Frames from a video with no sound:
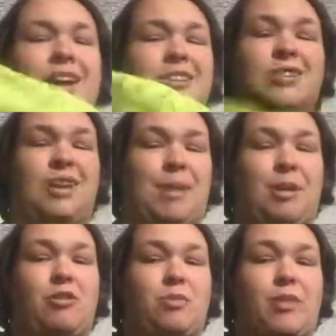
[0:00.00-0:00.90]
I actually think I
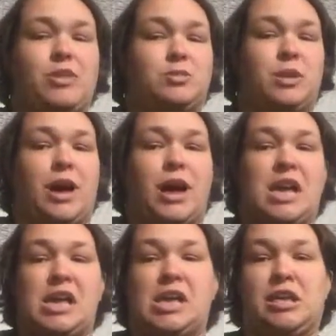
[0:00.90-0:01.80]
might have bought this when
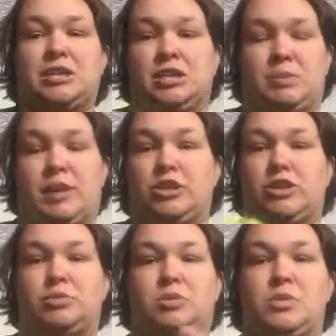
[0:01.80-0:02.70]
I suspected
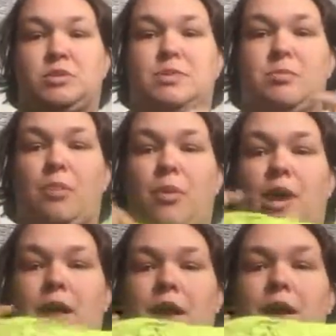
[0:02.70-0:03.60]
she was going to be a
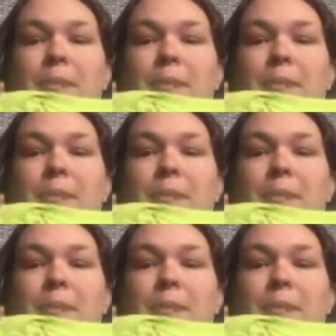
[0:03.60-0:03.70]
boy.